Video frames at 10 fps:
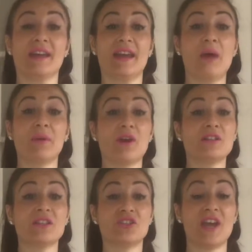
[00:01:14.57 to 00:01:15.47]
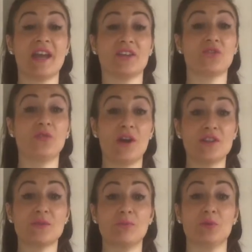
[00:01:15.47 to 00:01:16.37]
Now we're going to change.
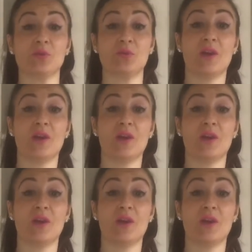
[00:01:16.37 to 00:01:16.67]
First move,